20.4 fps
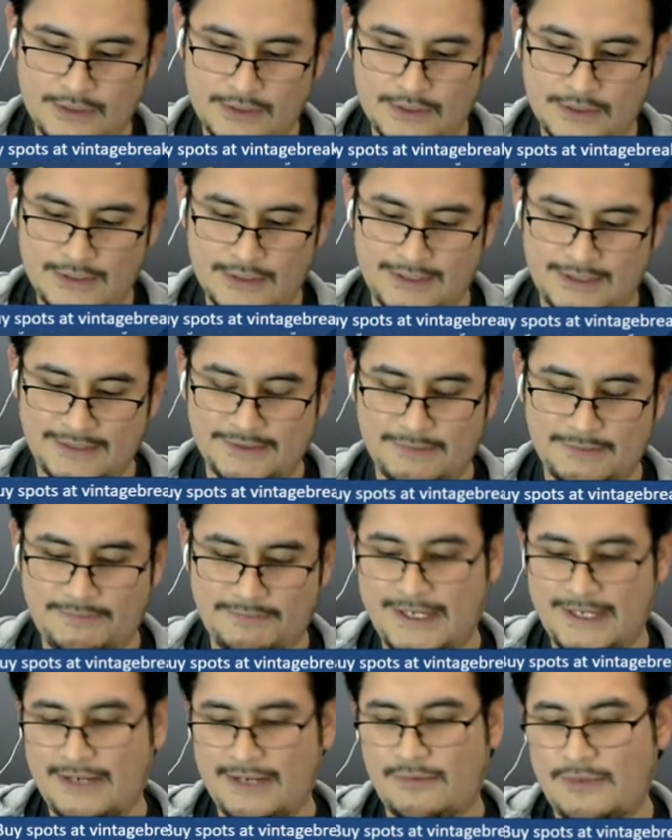Here's a
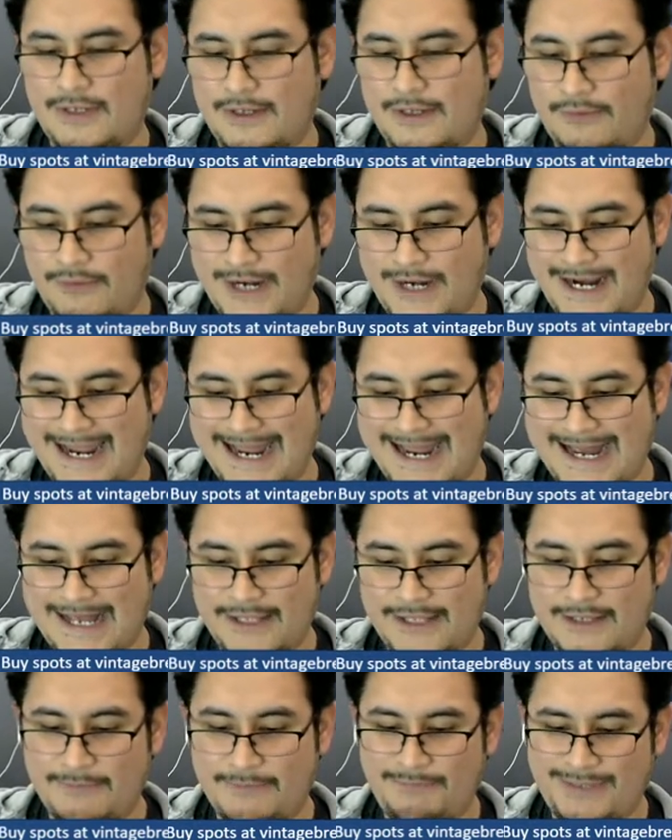big one. Ray
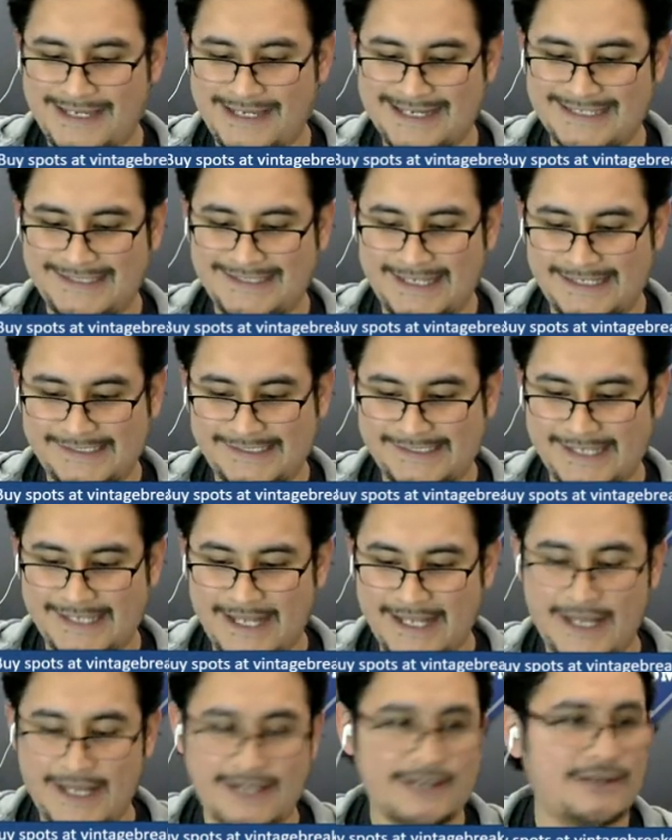Allen, PSA
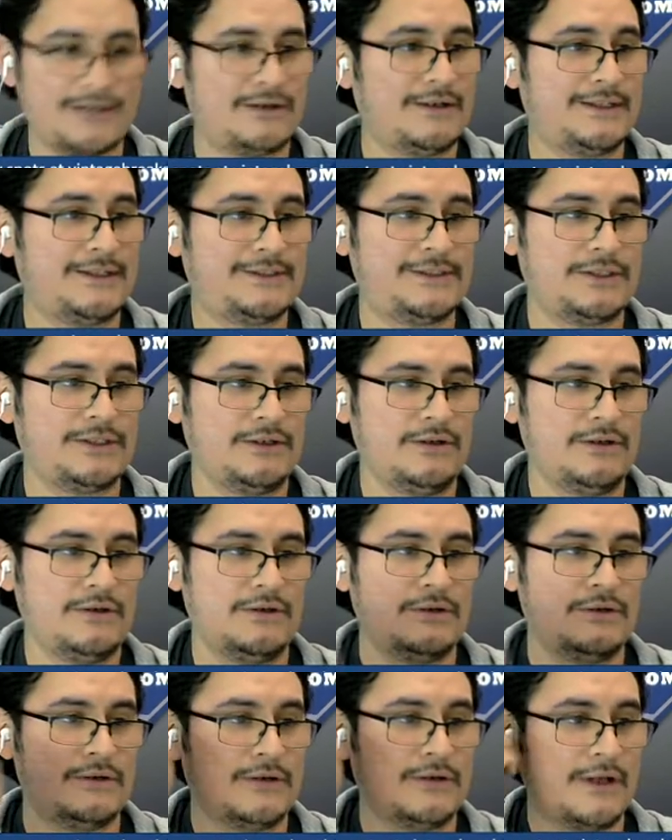10, going
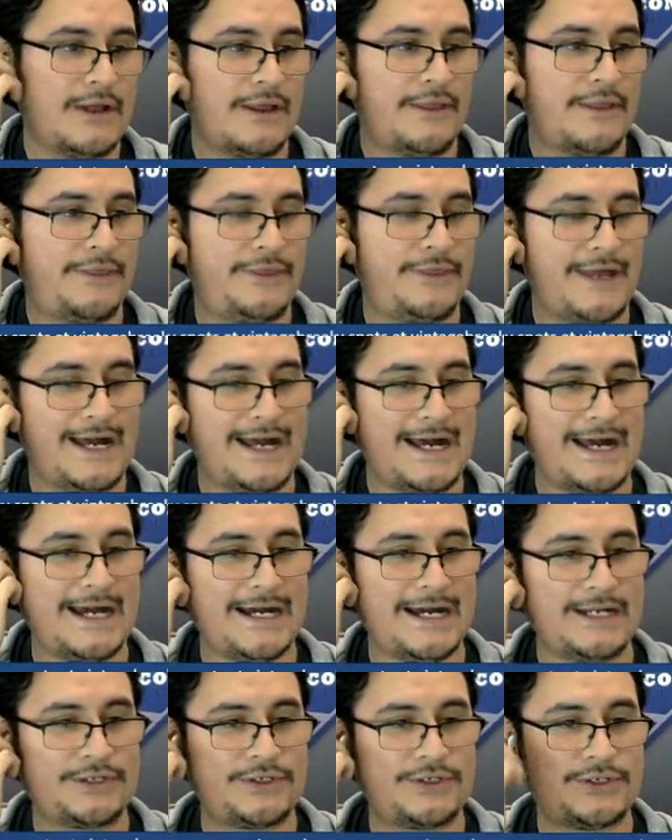to
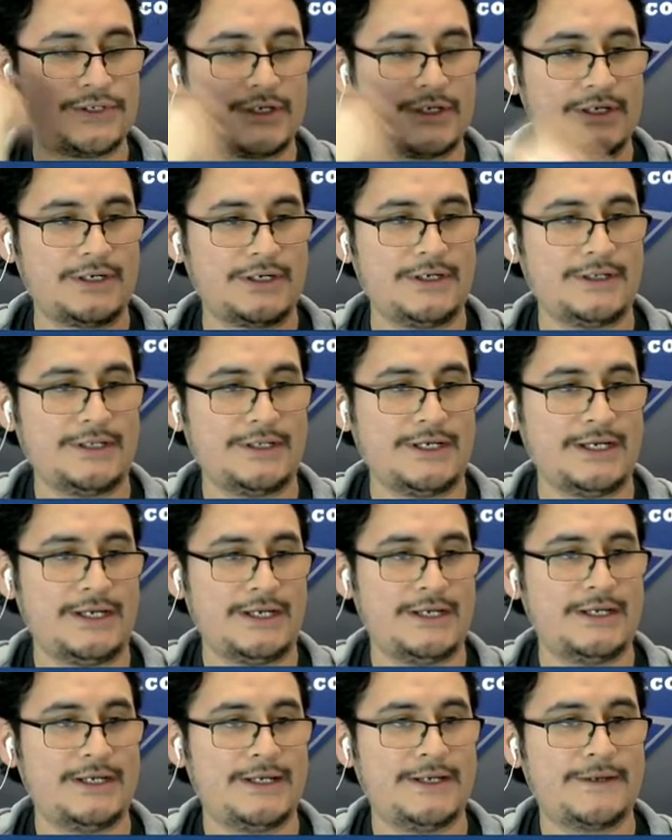Thad Shirley.
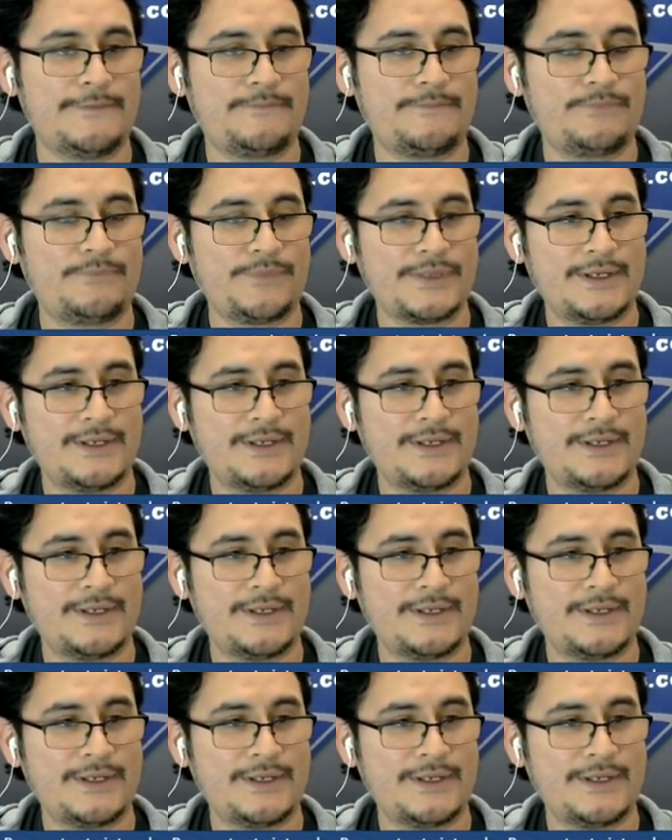Nice. What's up,